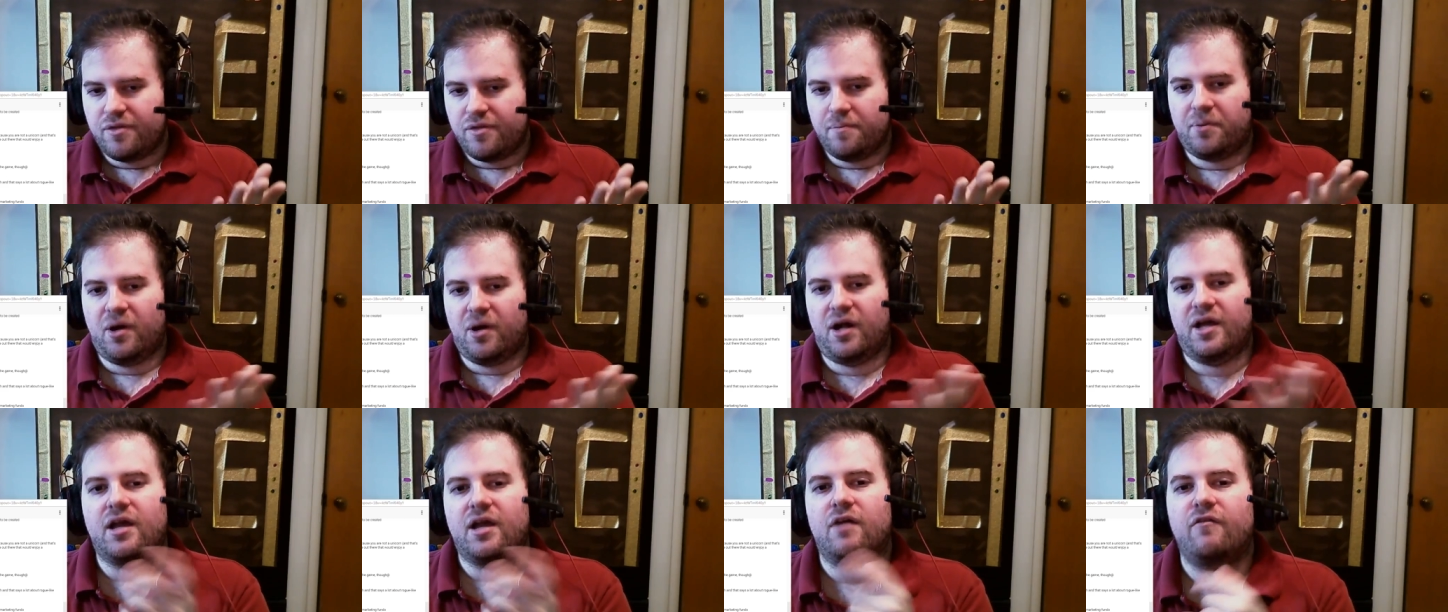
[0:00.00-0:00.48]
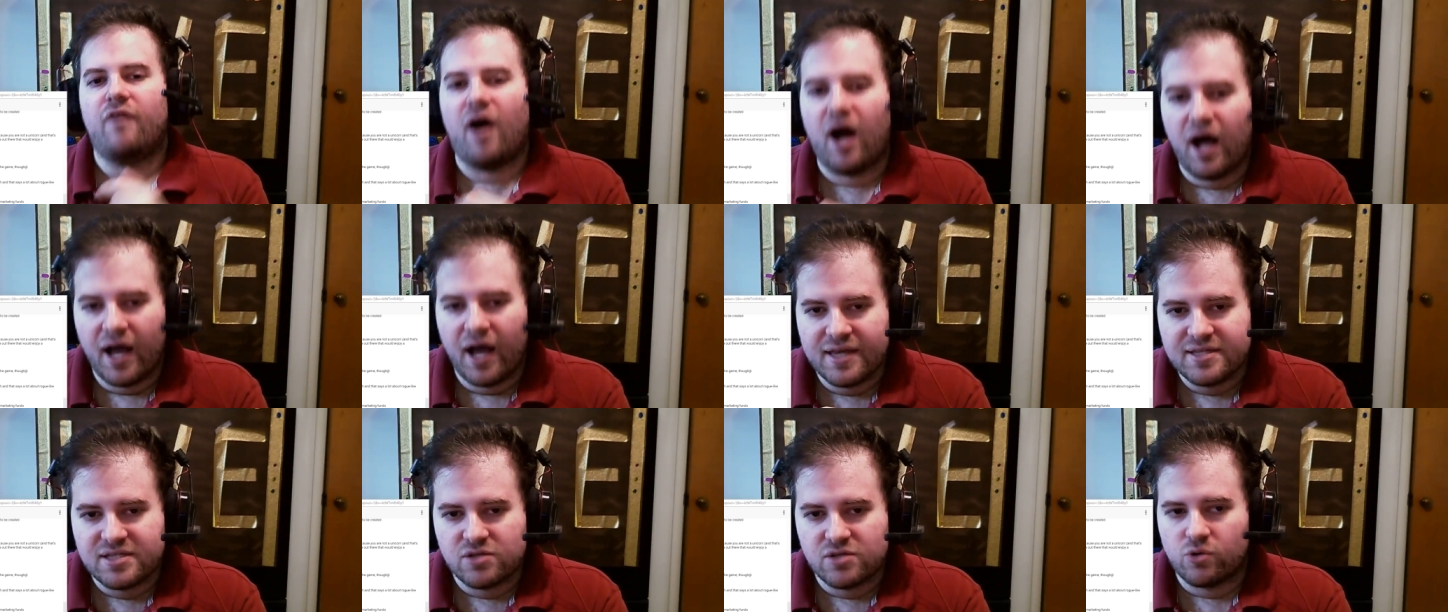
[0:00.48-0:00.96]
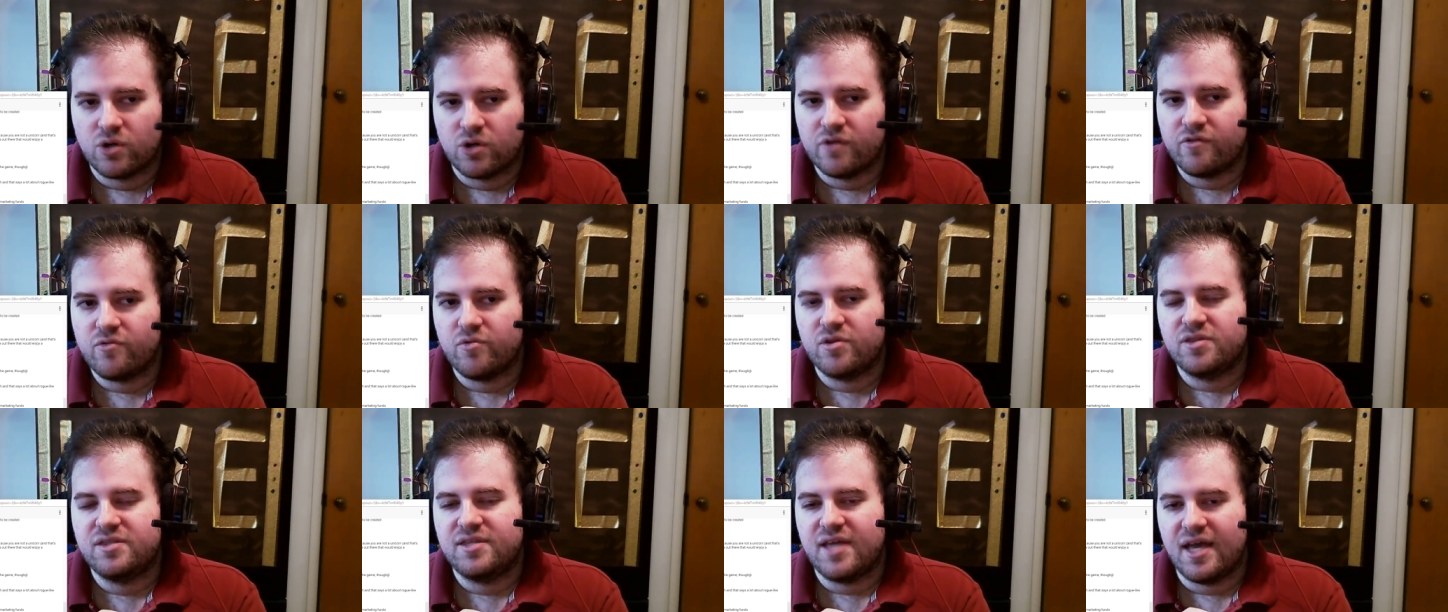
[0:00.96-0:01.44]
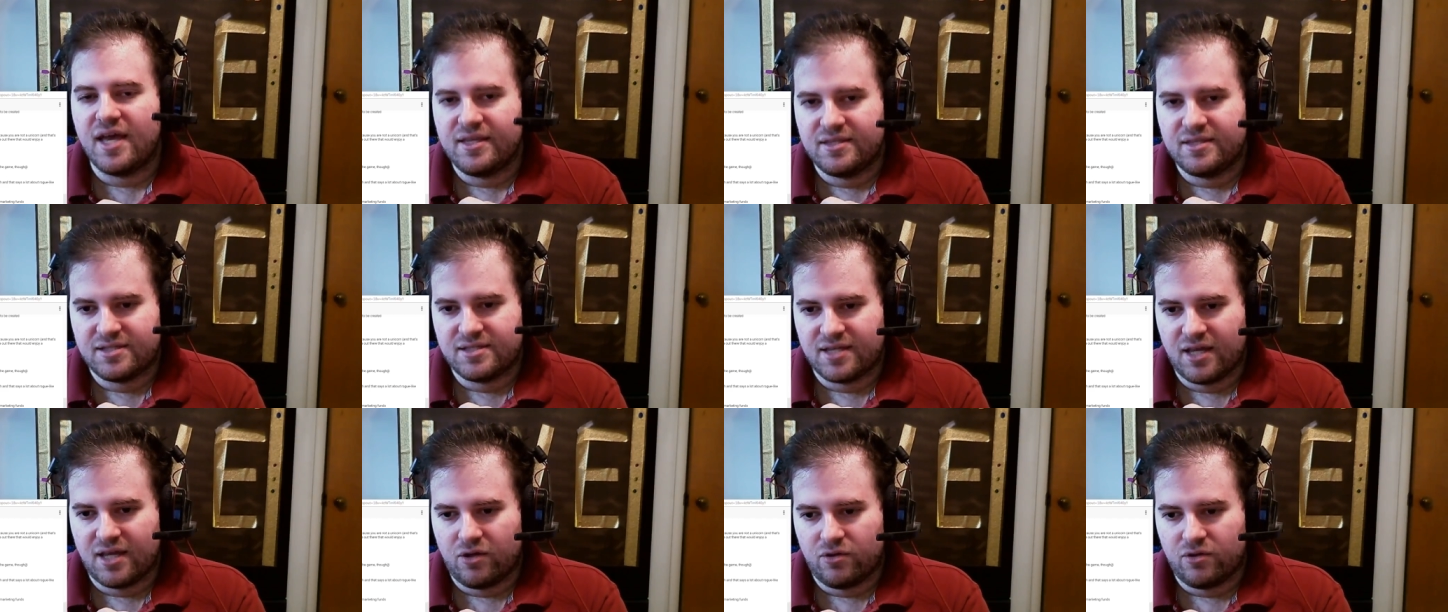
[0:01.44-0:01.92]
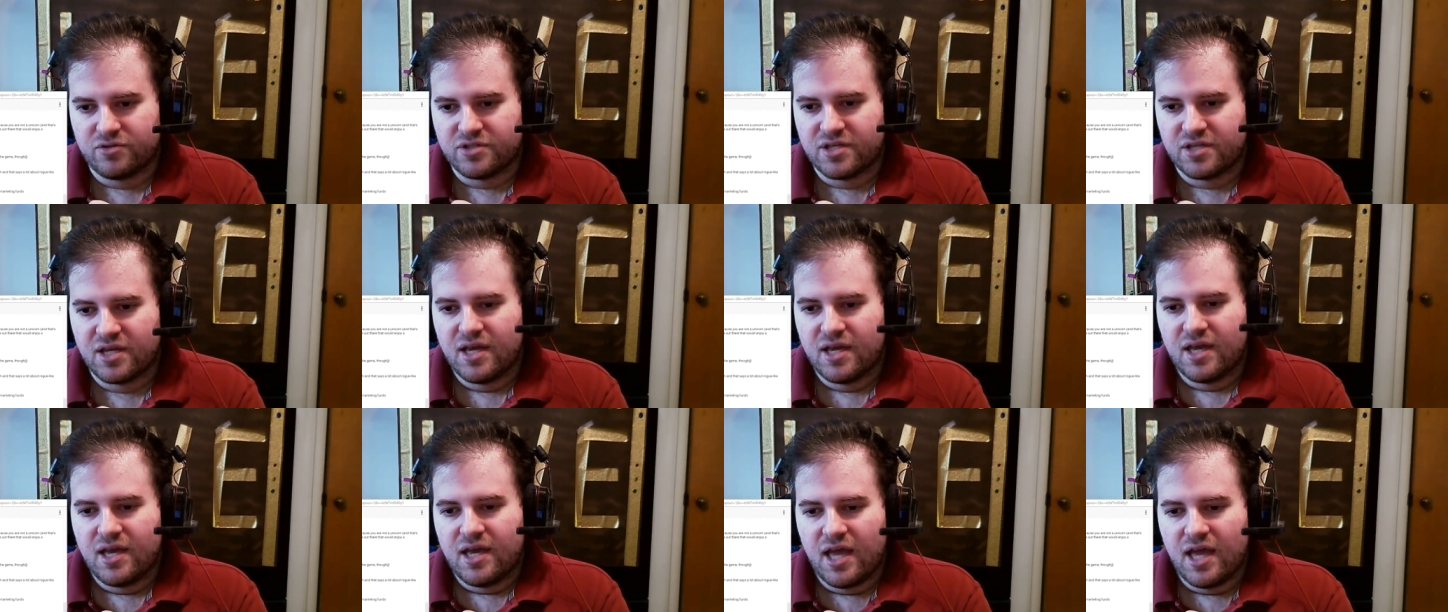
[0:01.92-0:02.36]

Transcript: the Binding of Isaac or even with Dead Cells,